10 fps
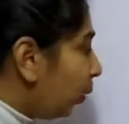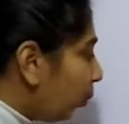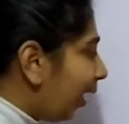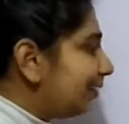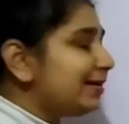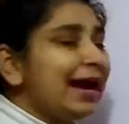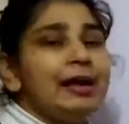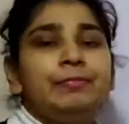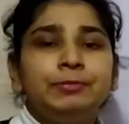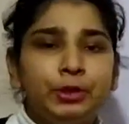what
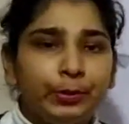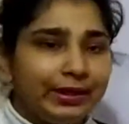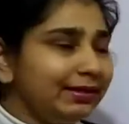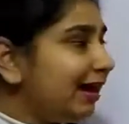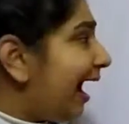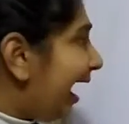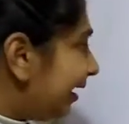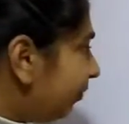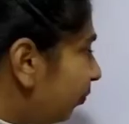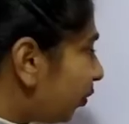I am doing,
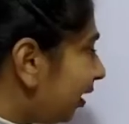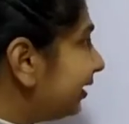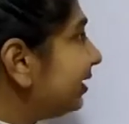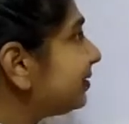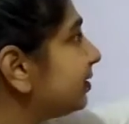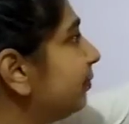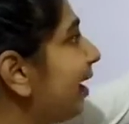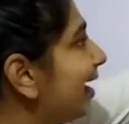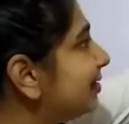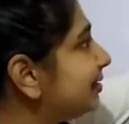I am running some
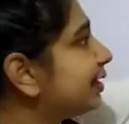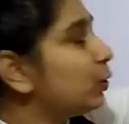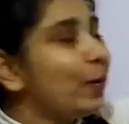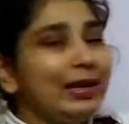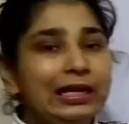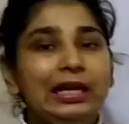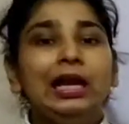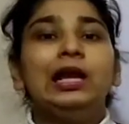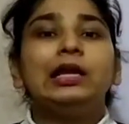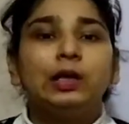SQL
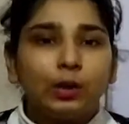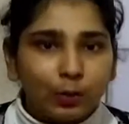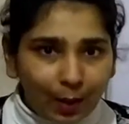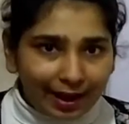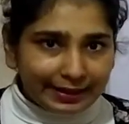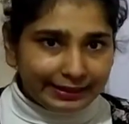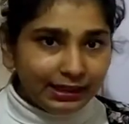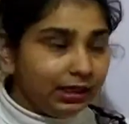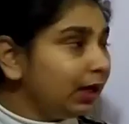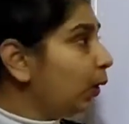
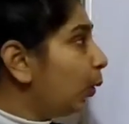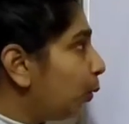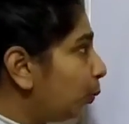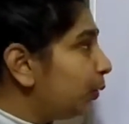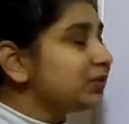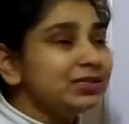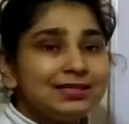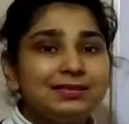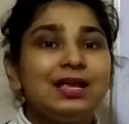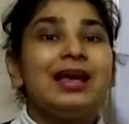query which
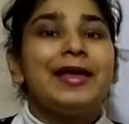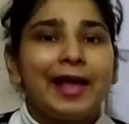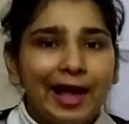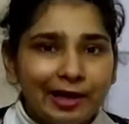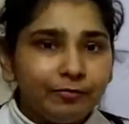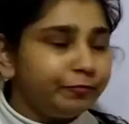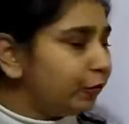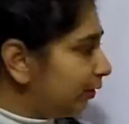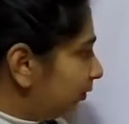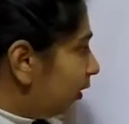is
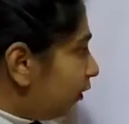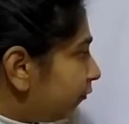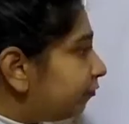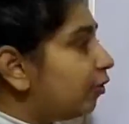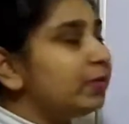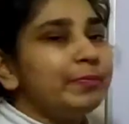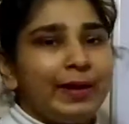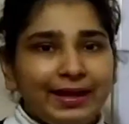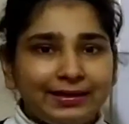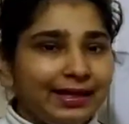helpful for
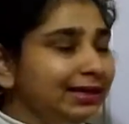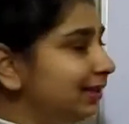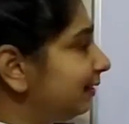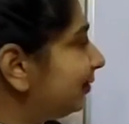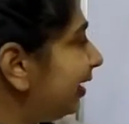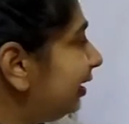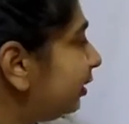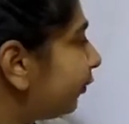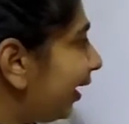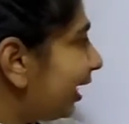making the
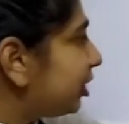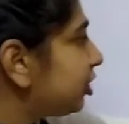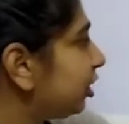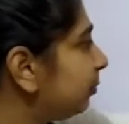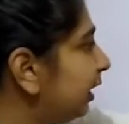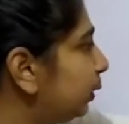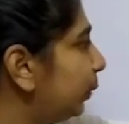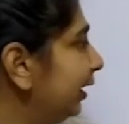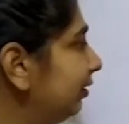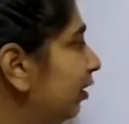interaction
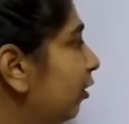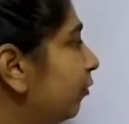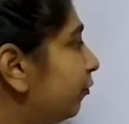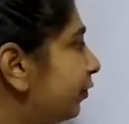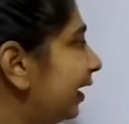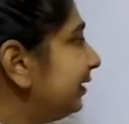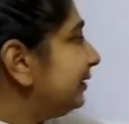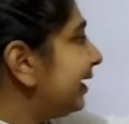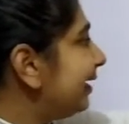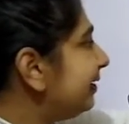between
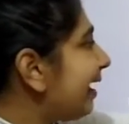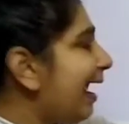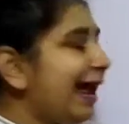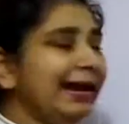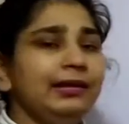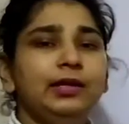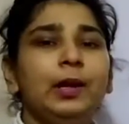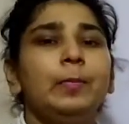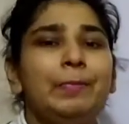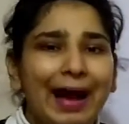front end and
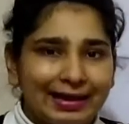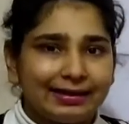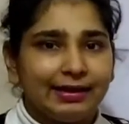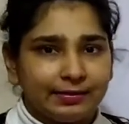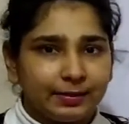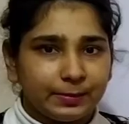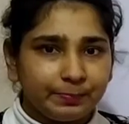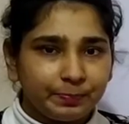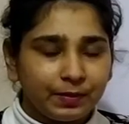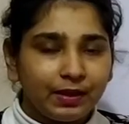back end.
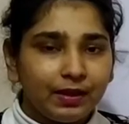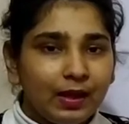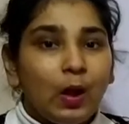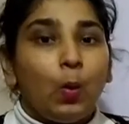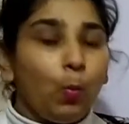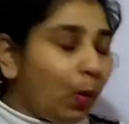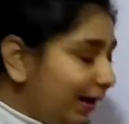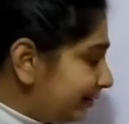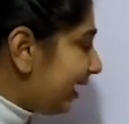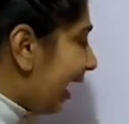
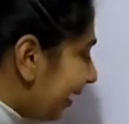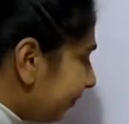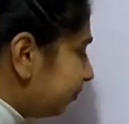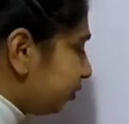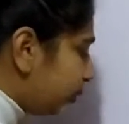What I am